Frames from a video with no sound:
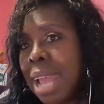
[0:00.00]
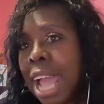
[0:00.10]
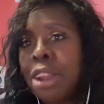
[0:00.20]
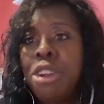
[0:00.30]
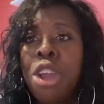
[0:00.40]

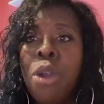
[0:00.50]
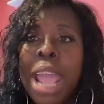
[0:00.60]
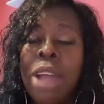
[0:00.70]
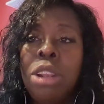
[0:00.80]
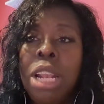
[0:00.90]
and I
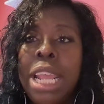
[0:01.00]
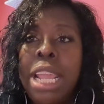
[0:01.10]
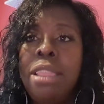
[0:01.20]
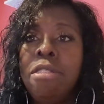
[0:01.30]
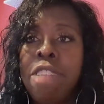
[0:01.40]
don't know how
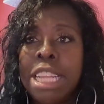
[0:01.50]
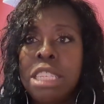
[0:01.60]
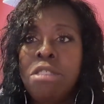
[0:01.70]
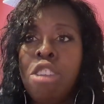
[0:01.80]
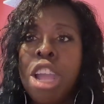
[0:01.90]
clean the
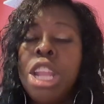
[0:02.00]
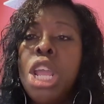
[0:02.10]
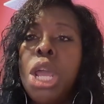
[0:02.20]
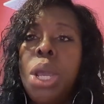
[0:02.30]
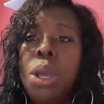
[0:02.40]

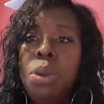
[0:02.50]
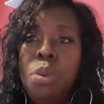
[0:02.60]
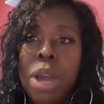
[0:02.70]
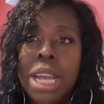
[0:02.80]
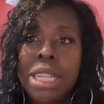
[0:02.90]
restaurant
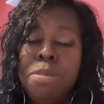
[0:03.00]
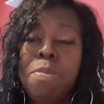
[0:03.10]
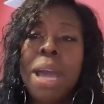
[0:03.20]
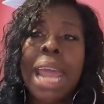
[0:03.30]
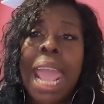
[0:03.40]

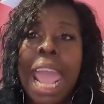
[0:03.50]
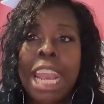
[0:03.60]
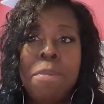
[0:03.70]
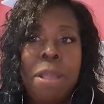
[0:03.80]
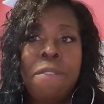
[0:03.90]
was, but
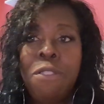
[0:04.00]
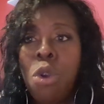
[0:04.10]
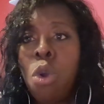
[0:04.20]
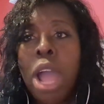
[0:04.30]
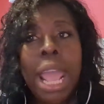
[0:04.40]
I had it
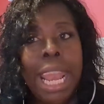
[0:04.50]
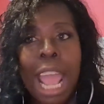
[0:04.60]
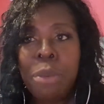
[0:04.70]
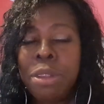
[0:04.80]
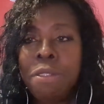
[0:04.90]

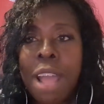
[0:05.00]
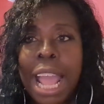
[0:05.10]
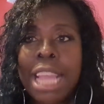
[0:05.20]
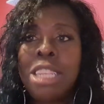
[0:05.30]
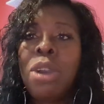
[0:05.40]
before and I
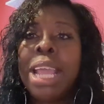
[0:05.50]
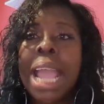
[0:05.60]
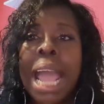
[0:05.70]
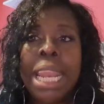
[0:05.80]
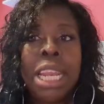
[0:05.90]
was fine,
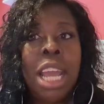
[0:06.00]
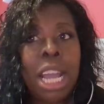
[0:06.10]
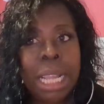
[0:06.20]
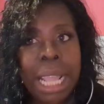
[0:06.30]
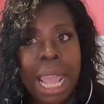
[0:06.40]
so I got
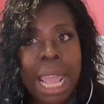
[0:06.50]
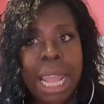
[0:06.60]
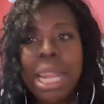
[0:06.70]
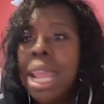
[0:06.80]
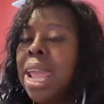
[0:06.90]
it
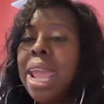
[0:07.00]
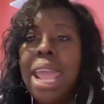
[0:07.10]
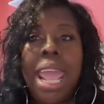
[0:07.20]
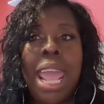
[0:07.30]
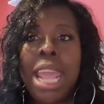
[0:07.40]
again,
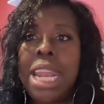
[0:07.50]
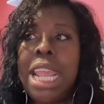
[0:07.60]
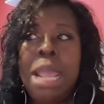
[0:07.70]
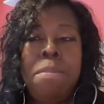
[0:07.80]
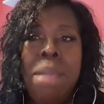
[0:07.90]

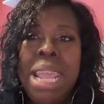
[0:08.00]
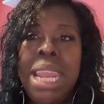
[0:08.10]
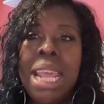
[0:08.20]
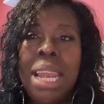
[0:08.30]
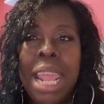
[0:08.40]
and
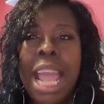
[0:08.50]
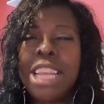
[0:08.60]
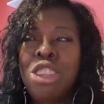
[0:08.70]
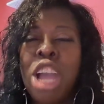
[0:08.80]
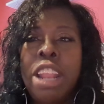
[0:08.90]

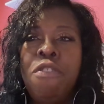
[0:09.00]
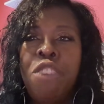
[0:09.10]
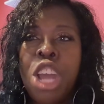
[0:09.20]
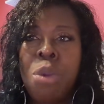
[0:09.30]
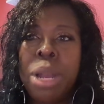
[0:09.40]
immediately I
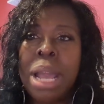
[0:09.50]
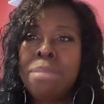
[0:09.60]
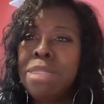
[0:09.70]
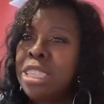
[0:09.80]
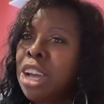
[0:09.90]
started
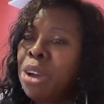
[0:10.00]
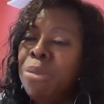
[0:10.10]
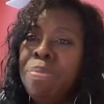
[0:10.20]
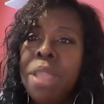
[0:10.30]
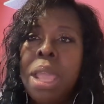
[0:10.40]
throwing up.
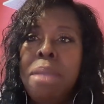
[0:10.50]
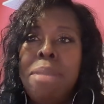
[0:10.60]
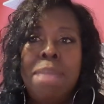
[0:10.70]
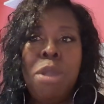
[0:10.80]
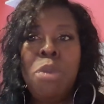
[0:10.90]
So
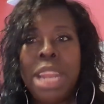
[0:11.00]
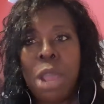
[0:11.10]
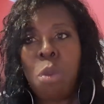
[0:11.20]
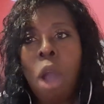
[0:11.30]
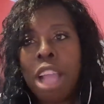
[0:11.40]
maybe
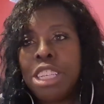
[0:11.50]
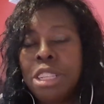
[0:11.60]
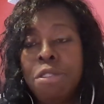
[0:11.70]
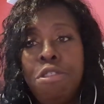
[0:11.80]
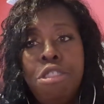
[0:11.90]
when they
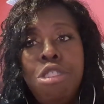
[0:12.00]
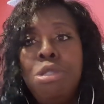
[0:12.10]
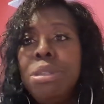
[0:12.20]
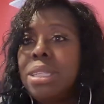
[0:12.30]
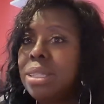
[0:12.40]
wash the
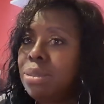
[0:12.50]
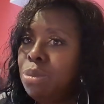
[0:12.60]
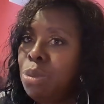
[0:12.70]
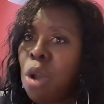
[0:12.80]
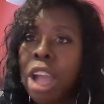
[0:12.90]

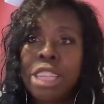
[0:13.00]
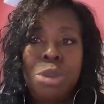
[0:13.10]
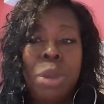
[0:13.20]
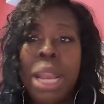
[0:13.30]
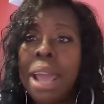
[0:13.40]
fruits,
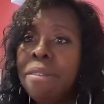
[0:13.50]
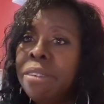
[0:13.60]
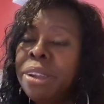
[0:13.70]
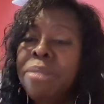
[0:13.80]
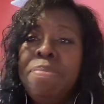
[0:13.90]
wash
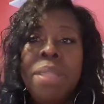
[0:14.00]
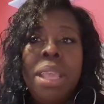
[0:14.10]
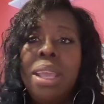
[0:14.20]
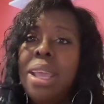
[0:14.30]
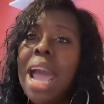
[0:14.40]
whatever,